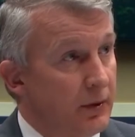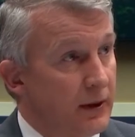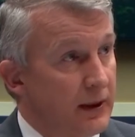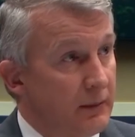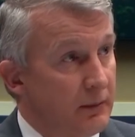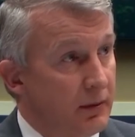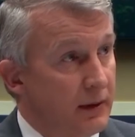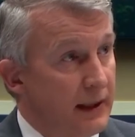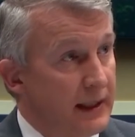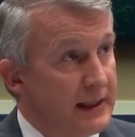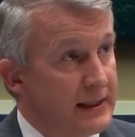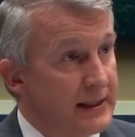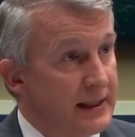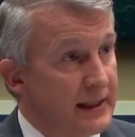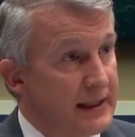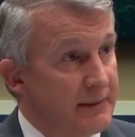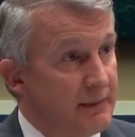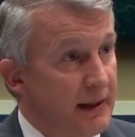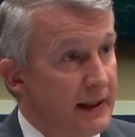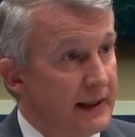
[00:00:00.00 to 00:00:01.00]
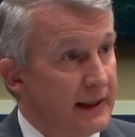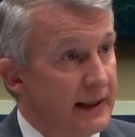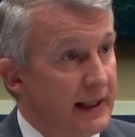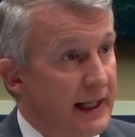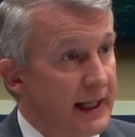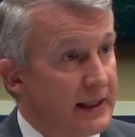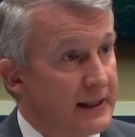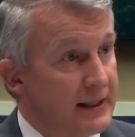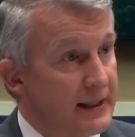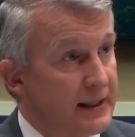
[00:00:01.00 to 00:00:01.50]
put in place an expanded
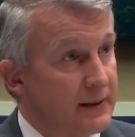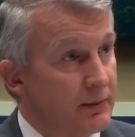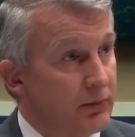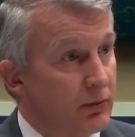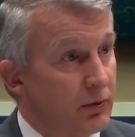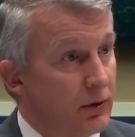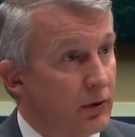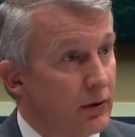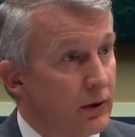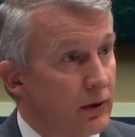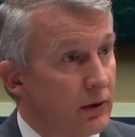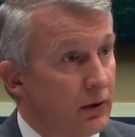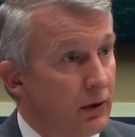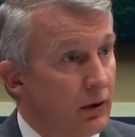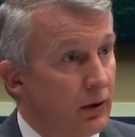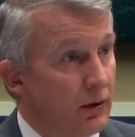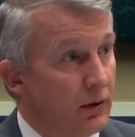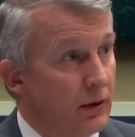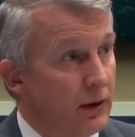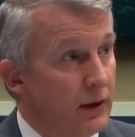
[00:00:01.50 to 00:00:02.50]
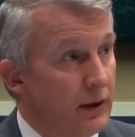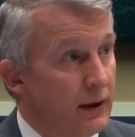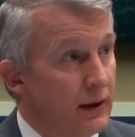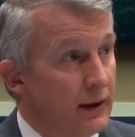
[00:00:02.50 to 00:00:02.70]
access protocol